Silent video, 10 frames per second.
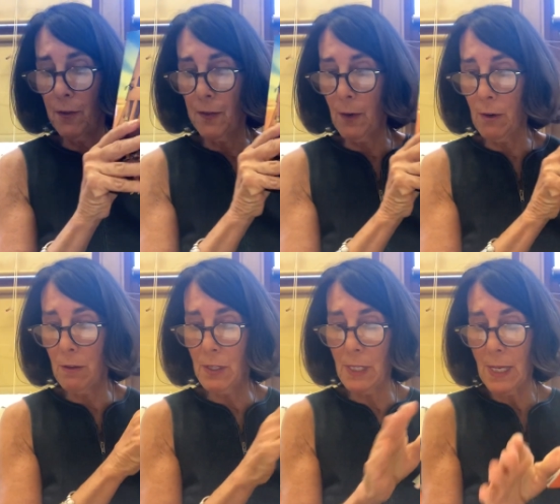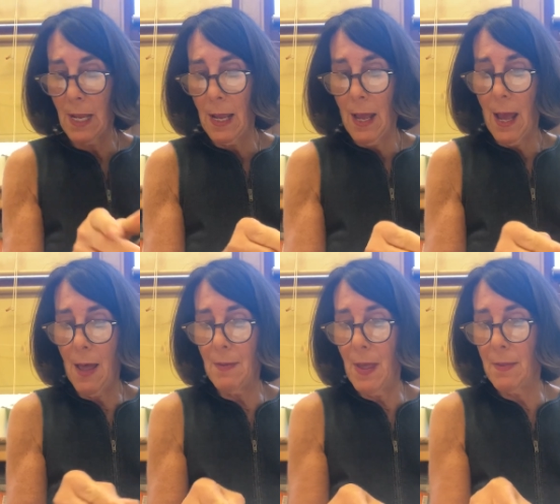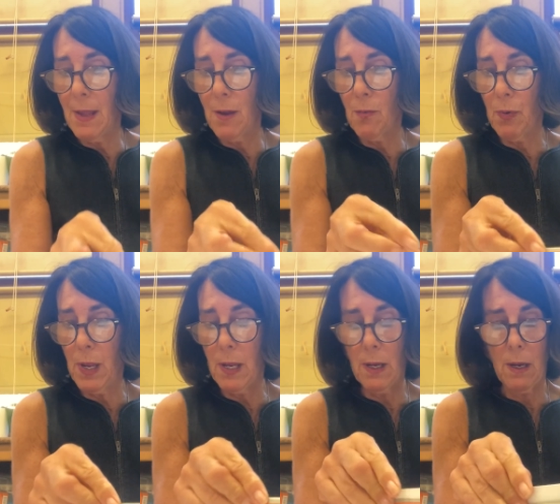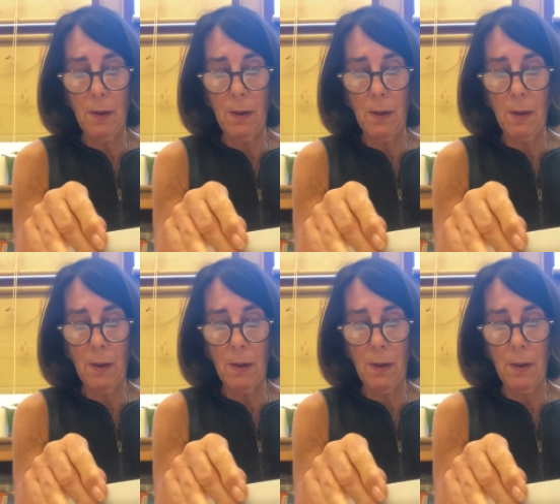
first, and then they read